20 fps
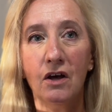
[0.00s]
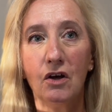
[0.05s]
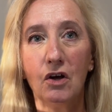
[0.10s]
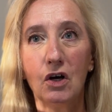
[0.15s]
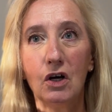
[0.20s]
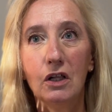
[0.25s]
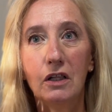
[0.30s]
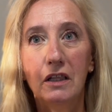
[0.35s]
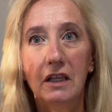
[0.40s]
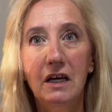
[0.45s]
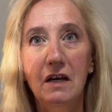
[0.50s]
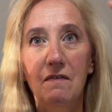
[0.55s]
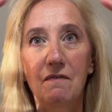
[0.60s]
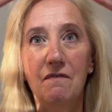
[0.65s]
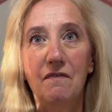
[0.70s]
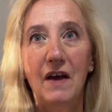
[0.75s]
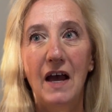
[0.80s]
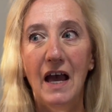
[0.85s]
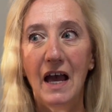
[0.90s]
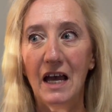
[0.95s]
cliff
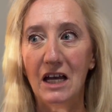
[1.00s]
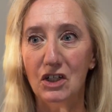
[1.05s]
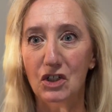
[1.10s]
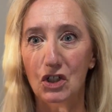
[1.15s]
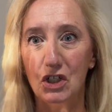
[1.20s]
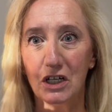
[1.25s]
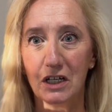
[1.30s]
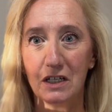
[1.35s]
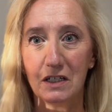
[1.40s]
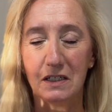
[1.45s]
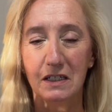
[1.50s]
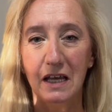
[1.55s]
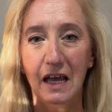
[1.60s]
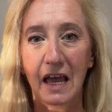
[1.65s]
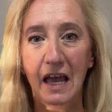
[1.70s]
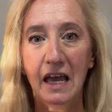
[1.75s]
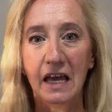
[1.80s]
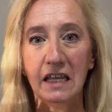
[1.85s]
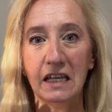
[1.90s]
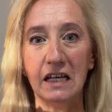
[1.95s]
edges
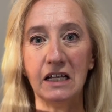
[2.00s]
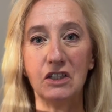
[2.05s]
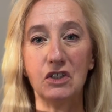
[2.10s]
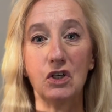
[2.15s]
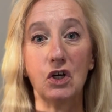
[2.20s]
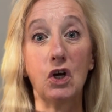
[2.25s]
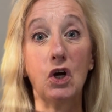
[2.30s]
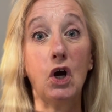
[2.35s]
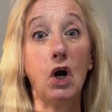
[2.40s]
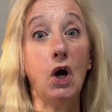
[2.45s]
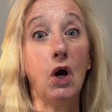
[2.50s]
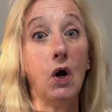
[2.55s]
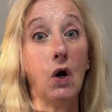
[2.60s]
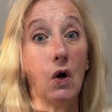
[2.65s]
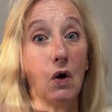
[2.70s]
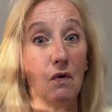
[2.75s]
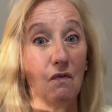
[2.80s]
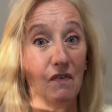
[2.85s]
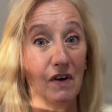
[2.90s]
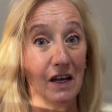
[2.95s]
and it's a
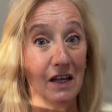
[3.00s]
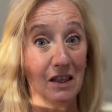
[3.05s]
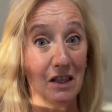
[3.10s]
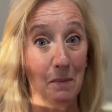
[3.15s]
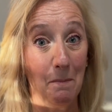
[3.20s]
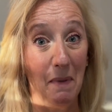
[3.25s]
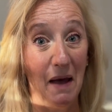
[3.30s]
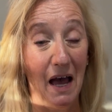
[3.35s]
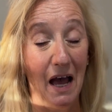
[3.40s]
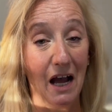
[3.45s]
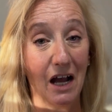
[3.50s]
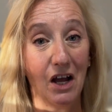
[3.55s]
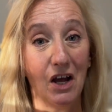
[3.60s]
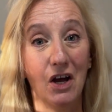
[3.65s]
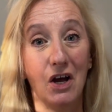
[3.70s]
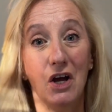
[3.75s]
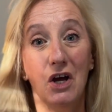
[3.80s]
cove in the back.